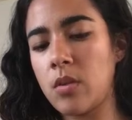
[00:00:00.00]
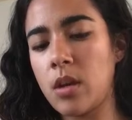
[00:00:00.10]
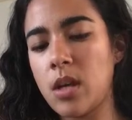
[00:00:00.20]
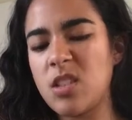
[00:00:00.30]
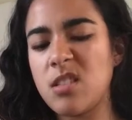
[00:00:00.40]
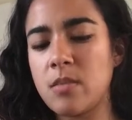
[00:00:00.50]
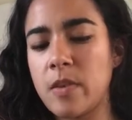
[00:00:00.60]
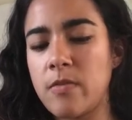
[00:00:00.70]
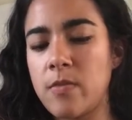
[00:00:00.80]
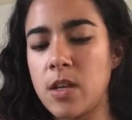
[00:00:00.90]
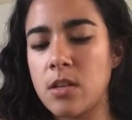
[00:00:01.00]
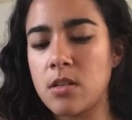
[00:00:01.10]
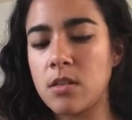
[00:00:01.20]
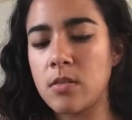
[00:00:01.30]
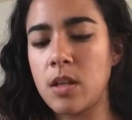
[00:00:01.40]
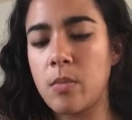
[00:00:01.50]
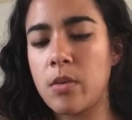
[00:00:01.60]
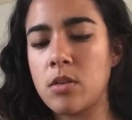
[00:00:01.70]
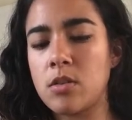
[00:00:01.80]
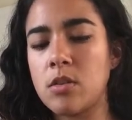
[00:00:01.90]
I just use my fingers to really
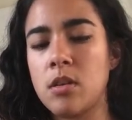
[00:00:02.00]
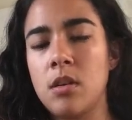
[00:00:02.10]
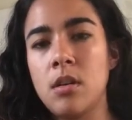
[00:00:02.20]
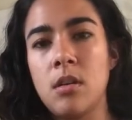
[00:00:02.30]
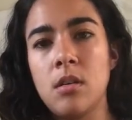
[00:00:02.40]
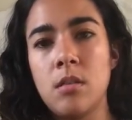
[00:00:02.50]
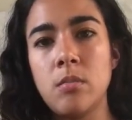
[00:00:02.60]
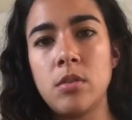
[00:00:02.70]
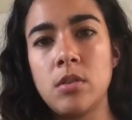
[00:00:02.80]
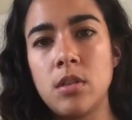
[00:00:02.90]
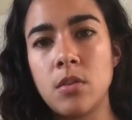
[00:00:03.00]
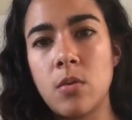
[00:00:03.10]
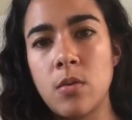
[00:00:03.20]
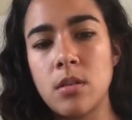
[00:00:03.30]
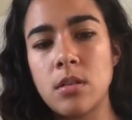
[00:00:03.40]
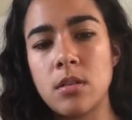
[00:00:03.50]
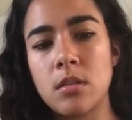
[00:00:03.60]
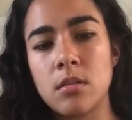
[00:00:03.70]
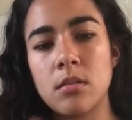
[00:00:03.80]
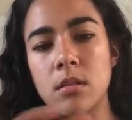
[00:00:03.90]
push these corners
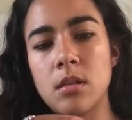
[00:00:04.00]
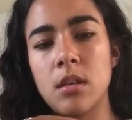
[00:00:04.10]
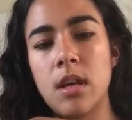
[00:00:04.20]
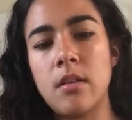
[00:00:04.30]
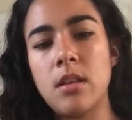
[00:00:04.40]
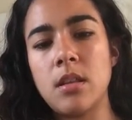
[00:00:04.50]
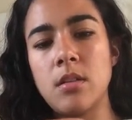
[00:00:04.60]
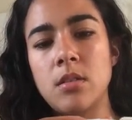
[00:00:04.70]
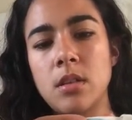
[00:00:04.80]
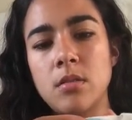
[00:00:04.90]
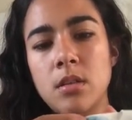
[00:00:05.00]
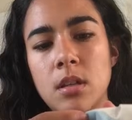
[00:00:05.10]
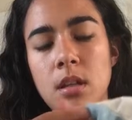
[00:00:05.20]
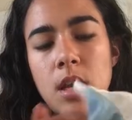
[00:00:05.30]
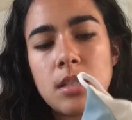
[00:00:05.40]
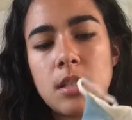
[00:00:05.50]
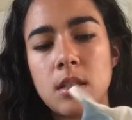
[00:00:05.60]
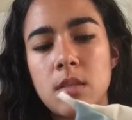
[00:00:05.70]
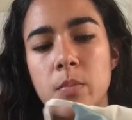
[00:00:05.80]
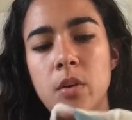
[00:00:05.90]
out, and then you can use the elastic
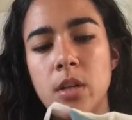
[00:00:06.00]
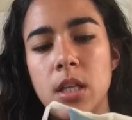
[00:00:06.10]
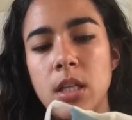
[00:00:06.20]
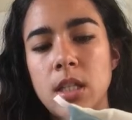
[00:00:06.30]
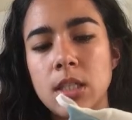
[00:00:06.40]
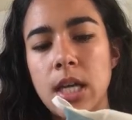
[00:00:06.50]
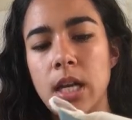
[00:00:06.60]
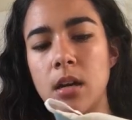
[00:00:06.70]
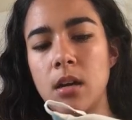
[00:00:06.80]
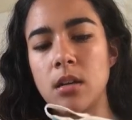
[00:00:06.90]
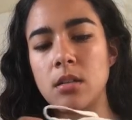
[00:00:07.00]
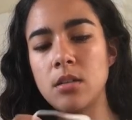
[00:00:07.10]
to pull it a little tighter.